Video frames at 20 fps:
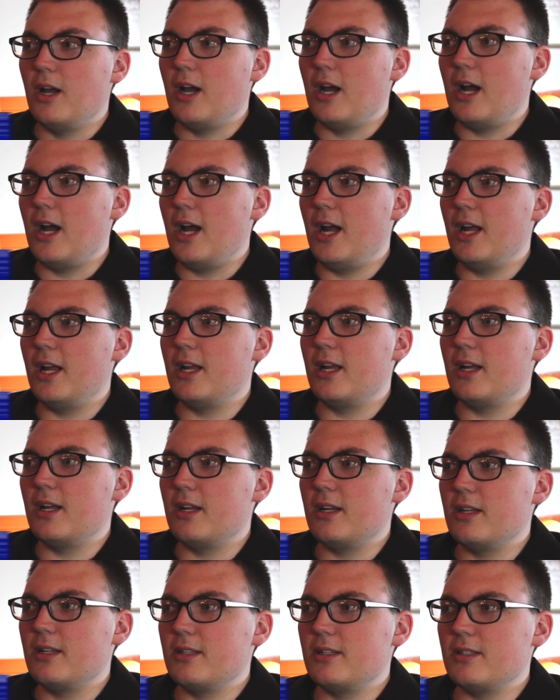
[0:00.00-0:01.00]
I
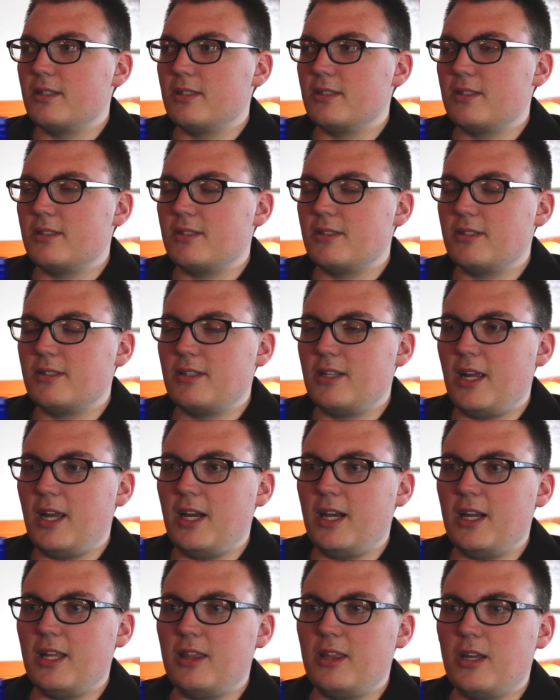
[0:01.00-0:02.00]

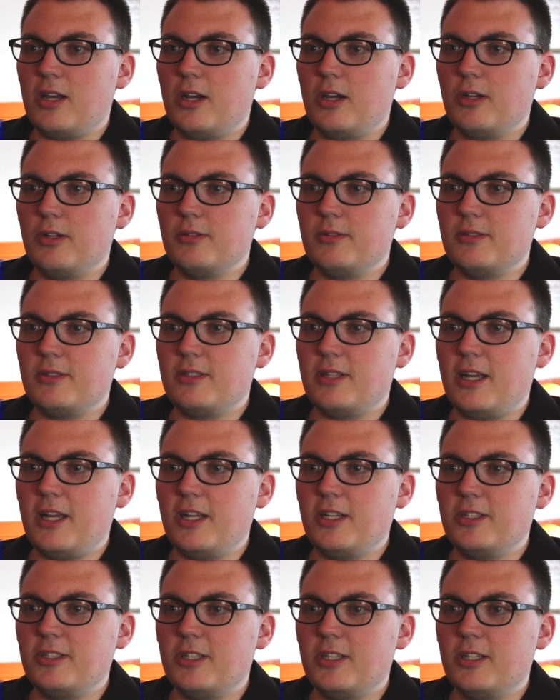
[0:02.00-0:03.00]
stand at the host
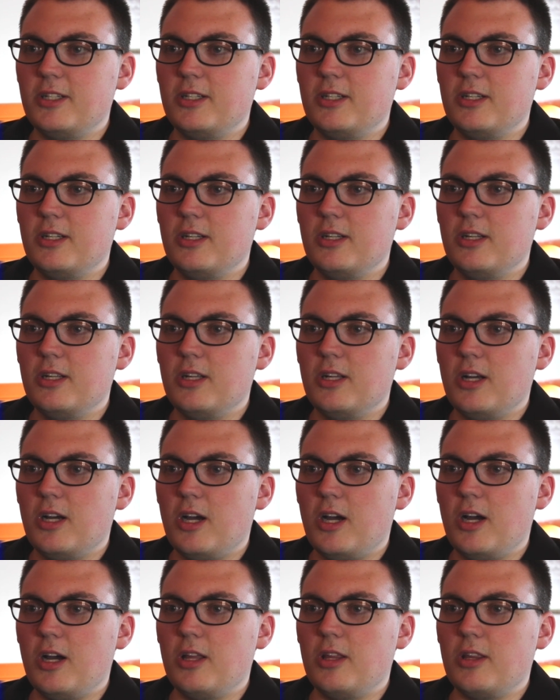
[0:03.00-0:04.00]
station
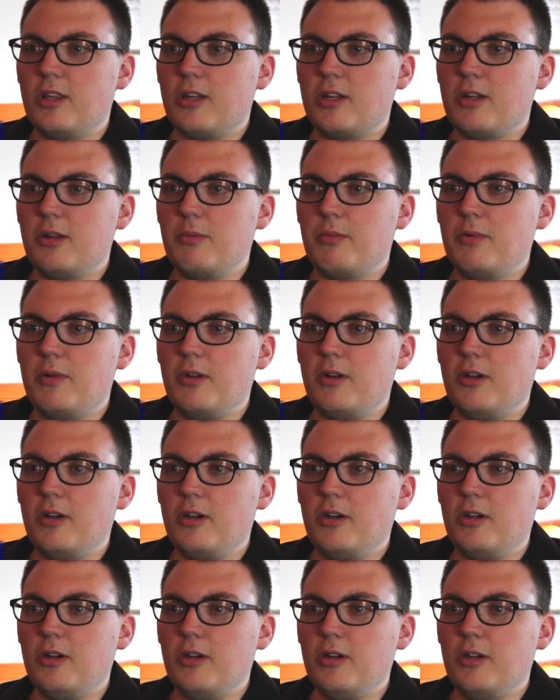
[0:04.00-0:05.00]
on the
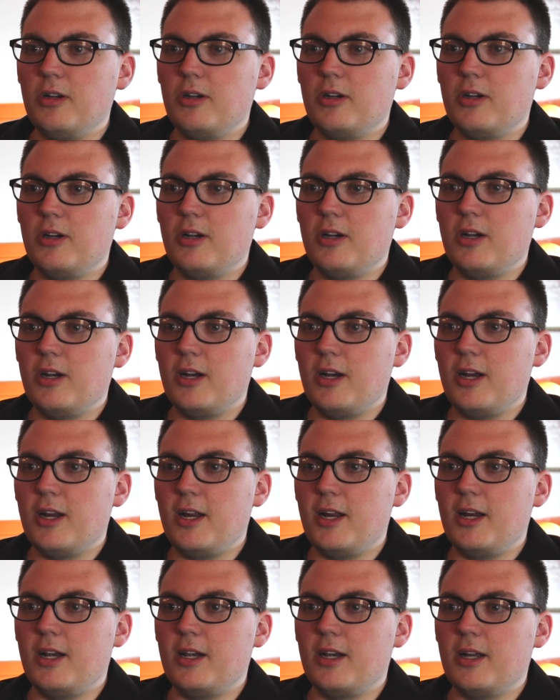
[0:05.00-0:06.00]
computer,
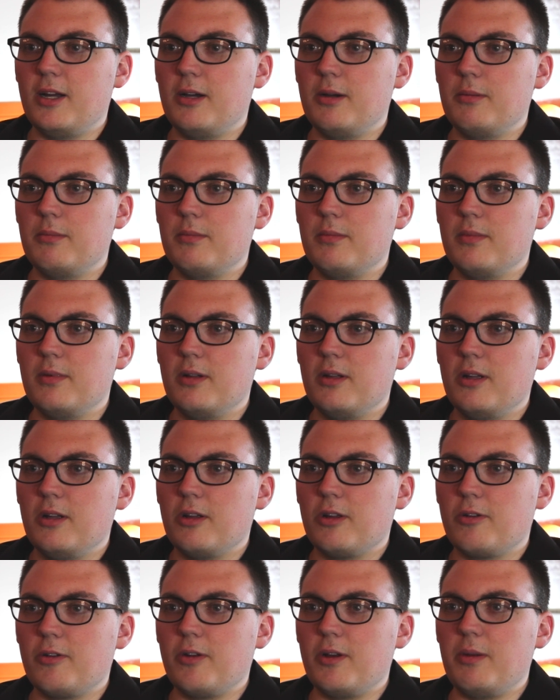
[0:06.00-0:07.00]
and um,
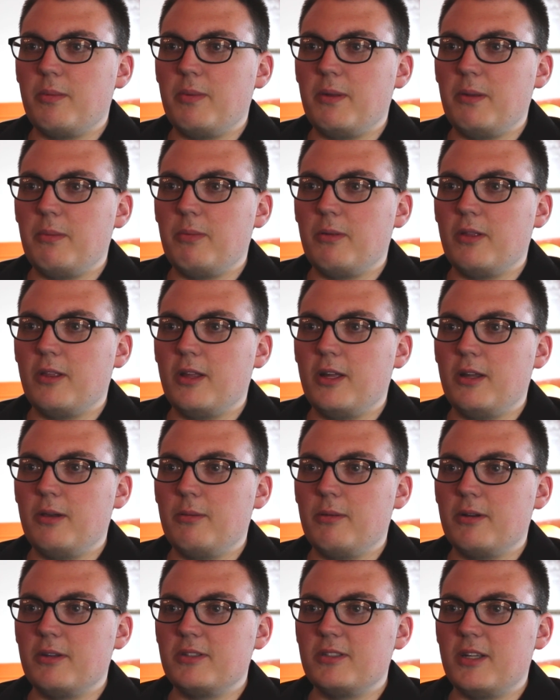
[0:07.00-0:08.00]
three people in
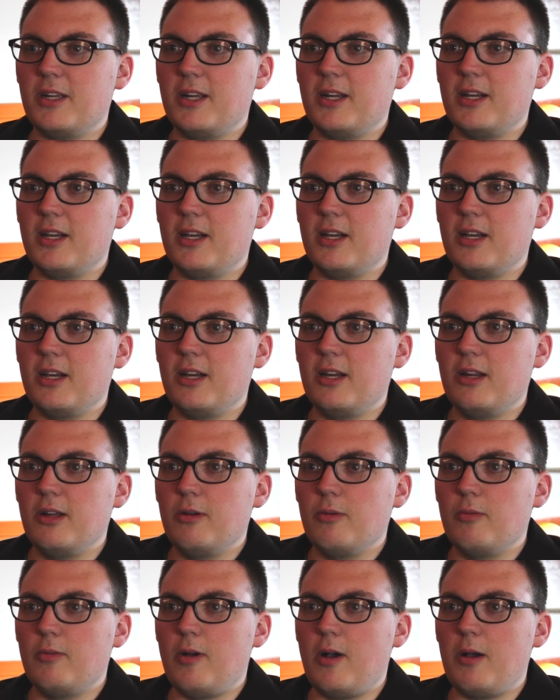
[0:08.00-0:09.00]
were saying,
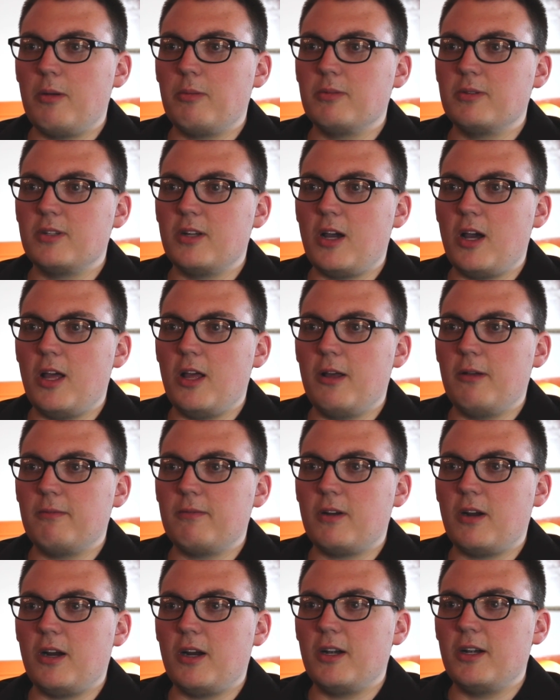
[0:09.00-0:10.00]
Welcome to Olive
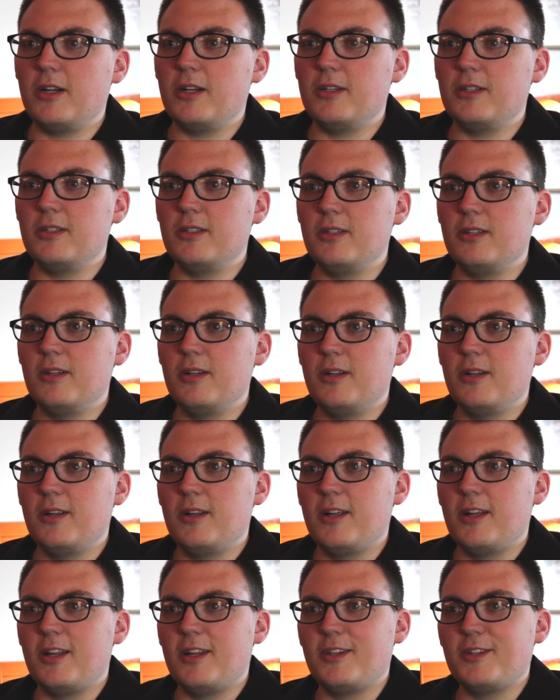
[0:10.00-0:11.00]
Garden,
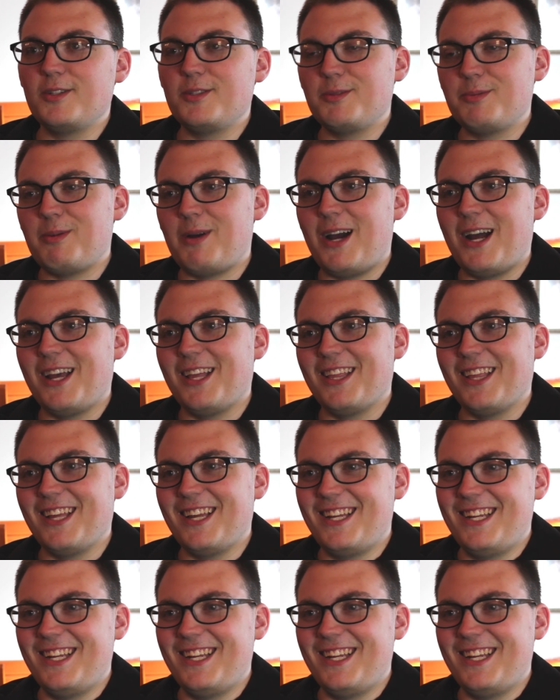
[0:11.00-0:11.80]
and smiling.